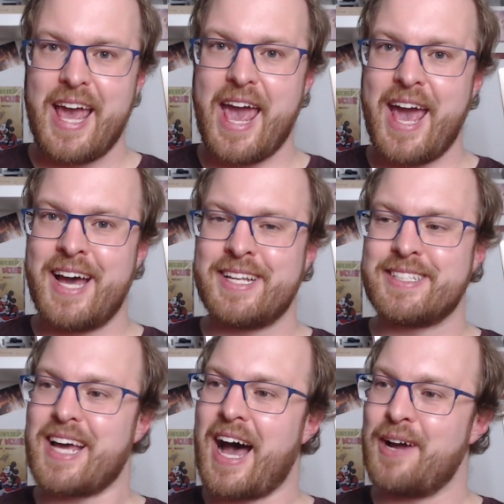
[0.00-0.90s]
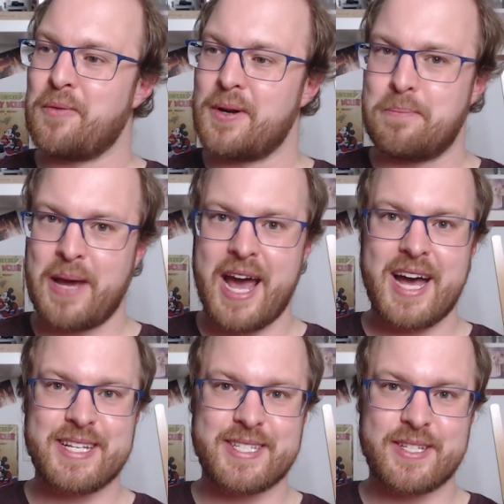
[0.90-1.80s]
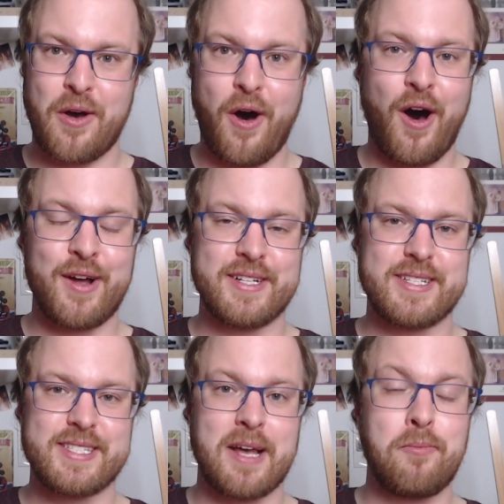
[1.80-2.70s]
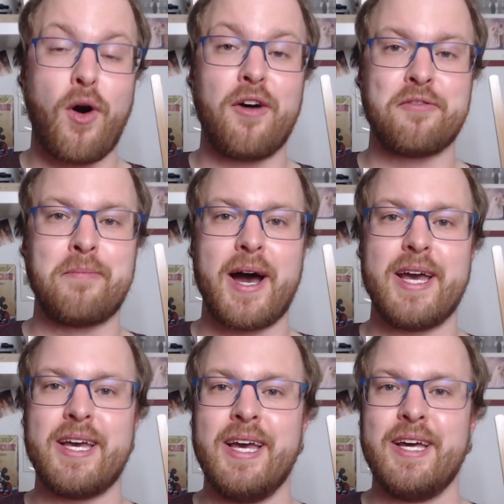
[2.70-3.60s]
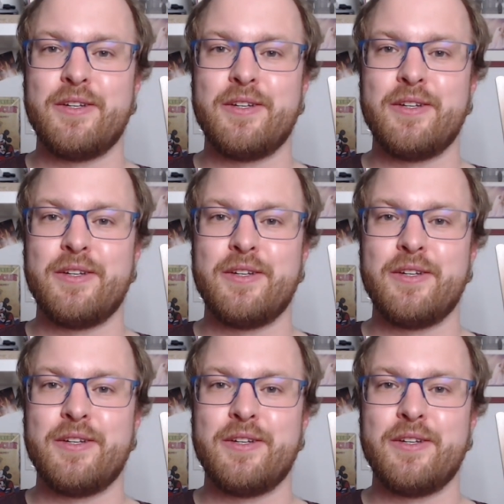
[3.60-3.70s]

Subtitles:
and I want to pass on some of my